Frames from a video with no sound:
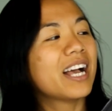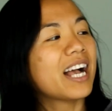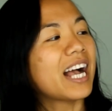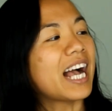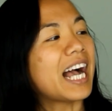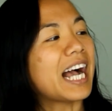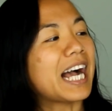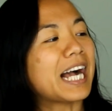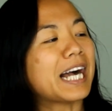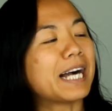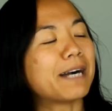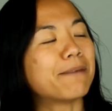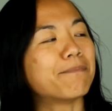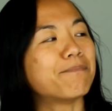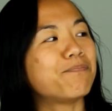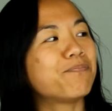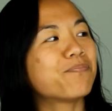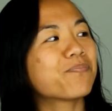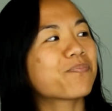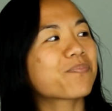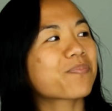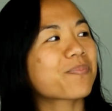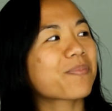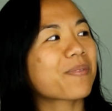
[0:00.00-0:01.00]
Well,
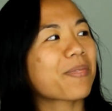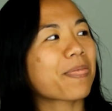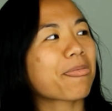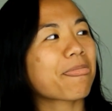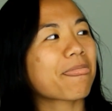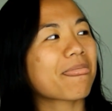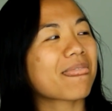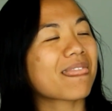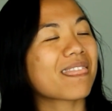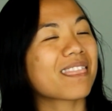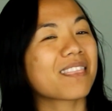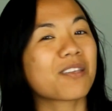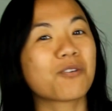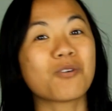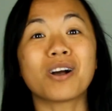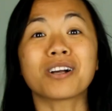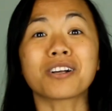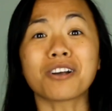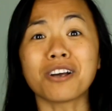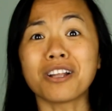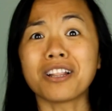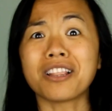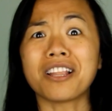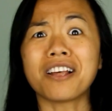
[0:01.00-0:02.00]
I
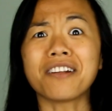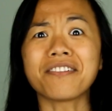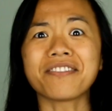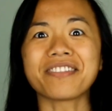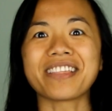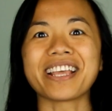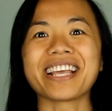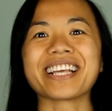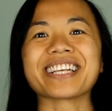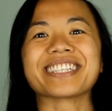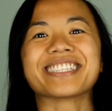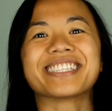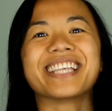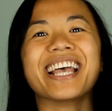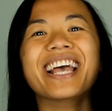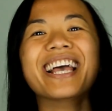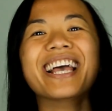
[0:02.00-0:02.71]
got a lot of things,